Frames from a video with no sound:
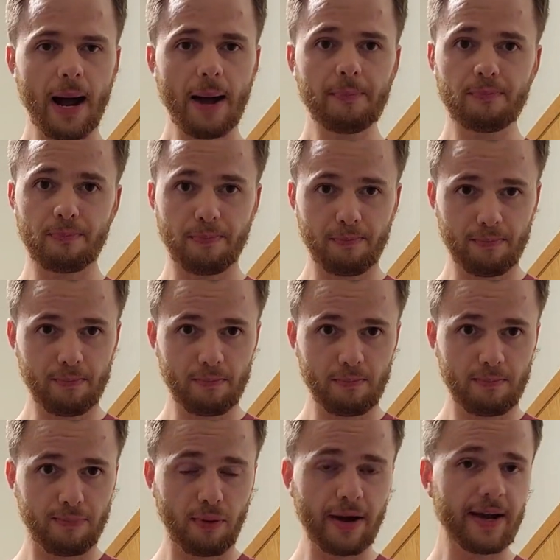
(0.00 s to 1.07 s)
I'm
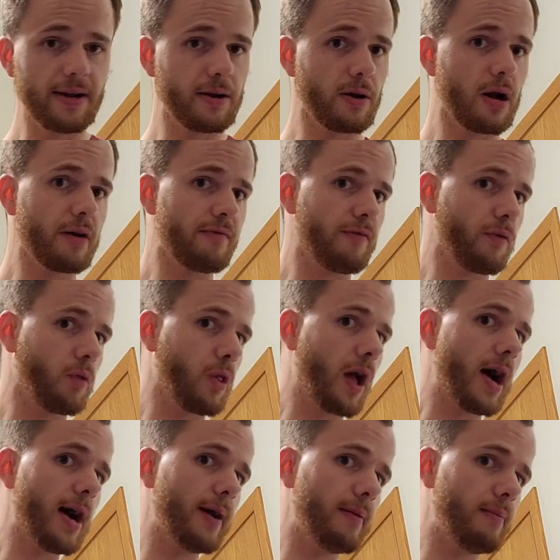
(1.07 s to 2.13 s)
praying an awful
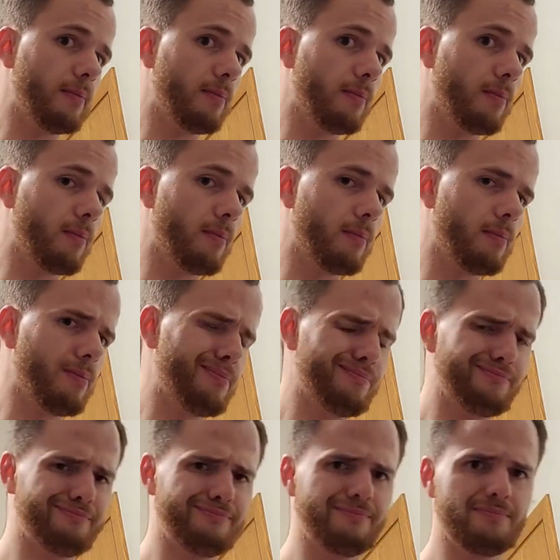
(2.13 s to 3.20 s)
lot
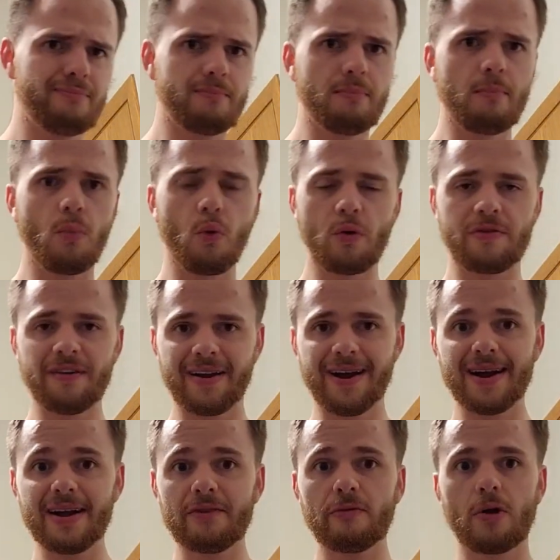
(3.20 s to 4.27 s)
more than
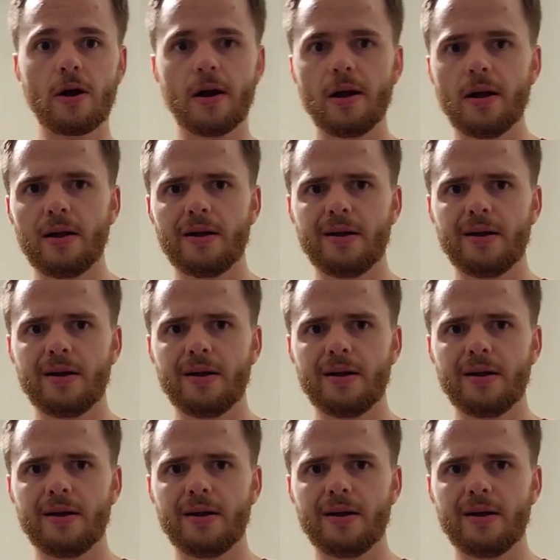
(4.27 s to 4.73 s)
I ever.